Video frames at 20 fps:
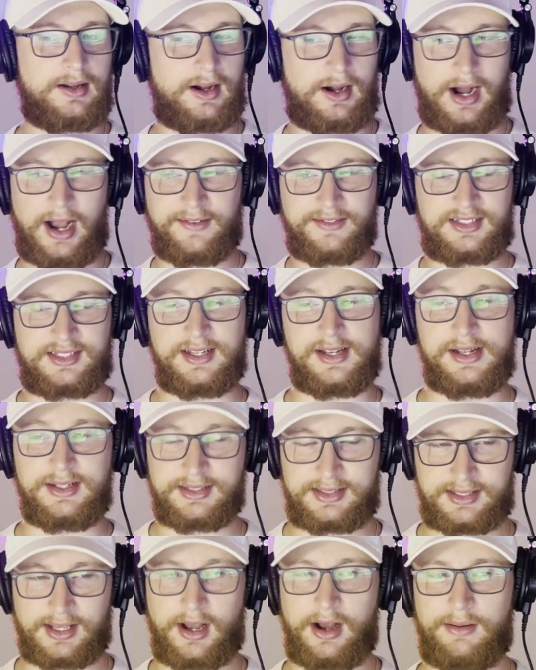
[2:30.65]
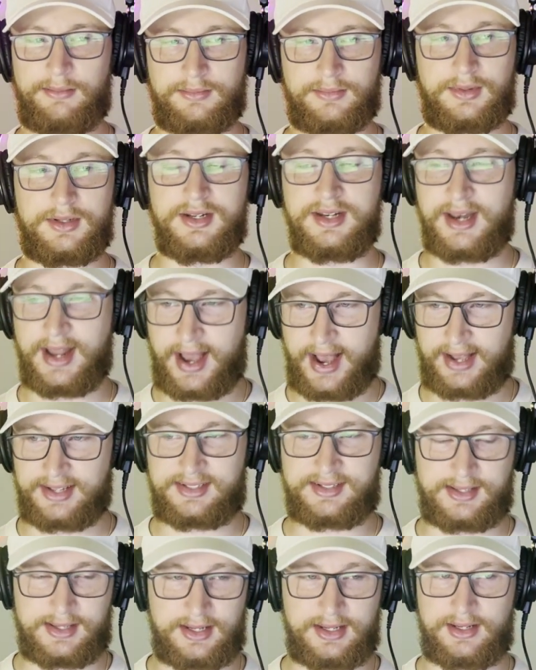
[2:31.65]
I've seen some
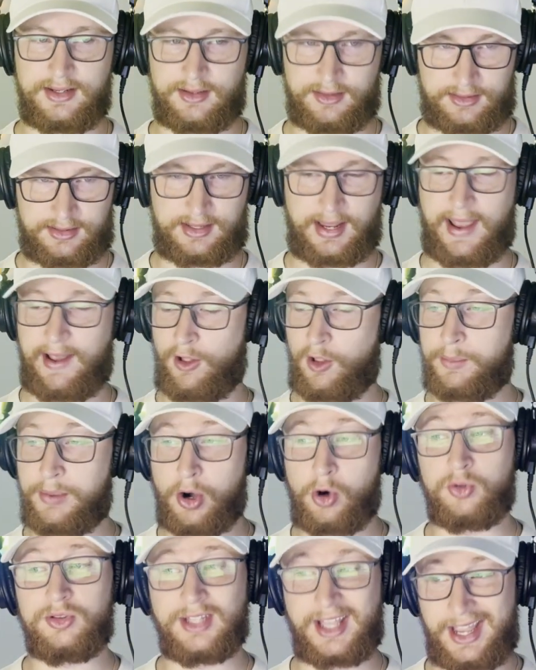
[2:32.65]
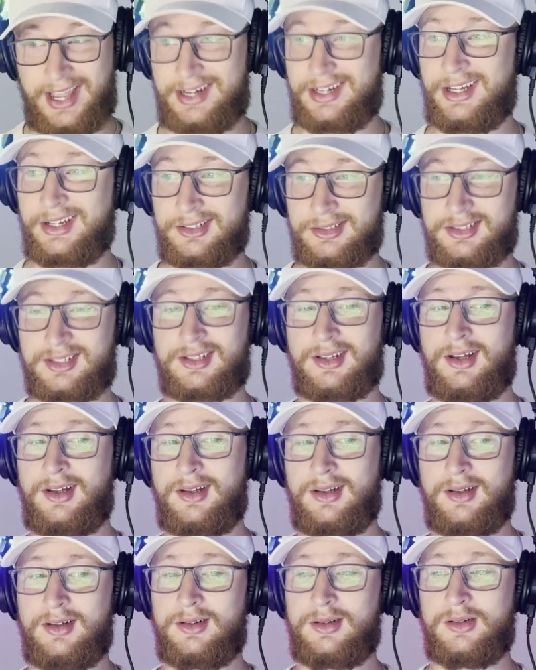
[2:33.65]
nasty tailbone landings
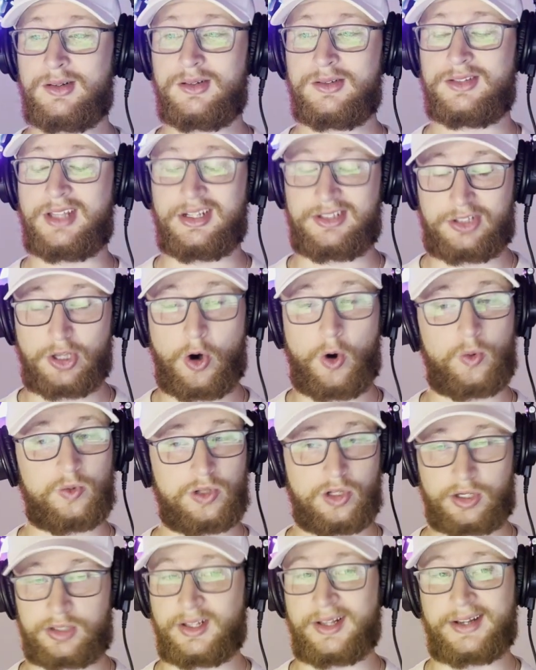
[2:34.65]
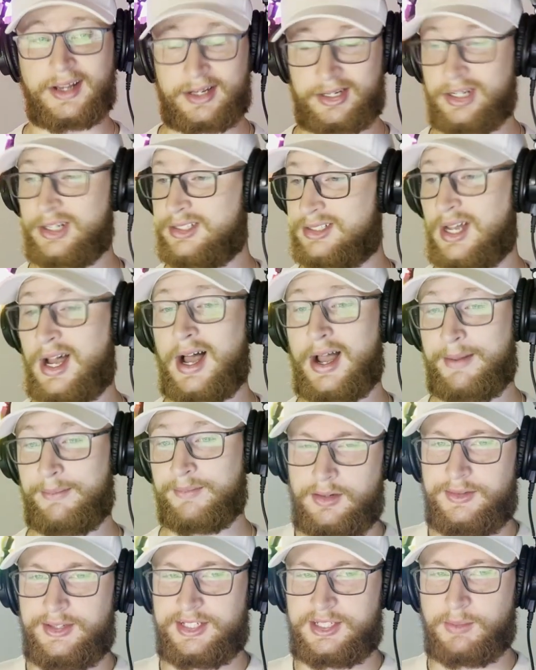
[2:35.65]
that don't look like a good time.
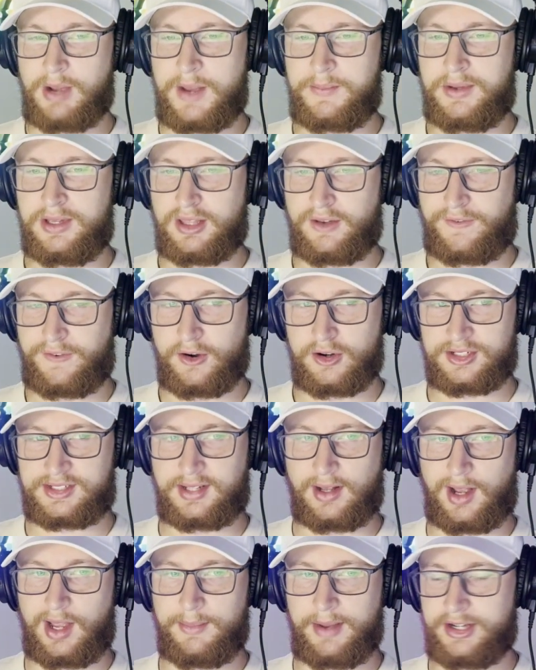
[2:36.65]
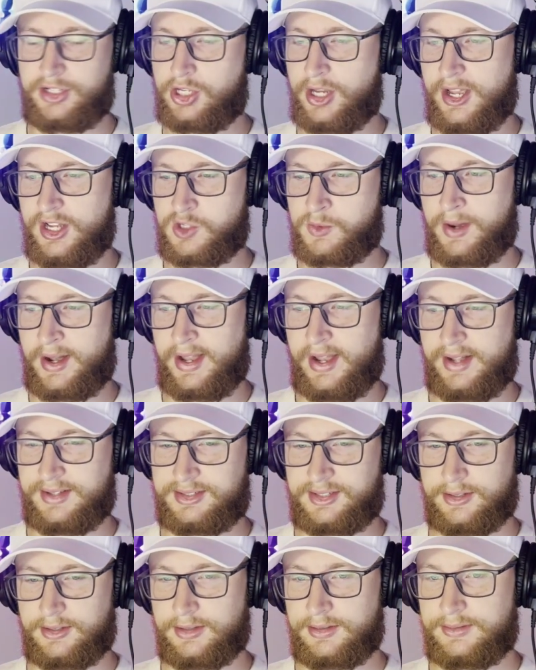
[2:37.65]
This might be the first time I change my
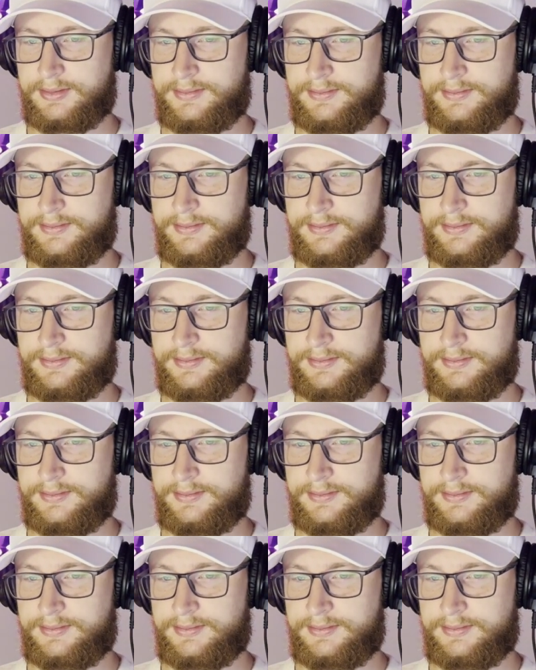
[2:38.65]
answer.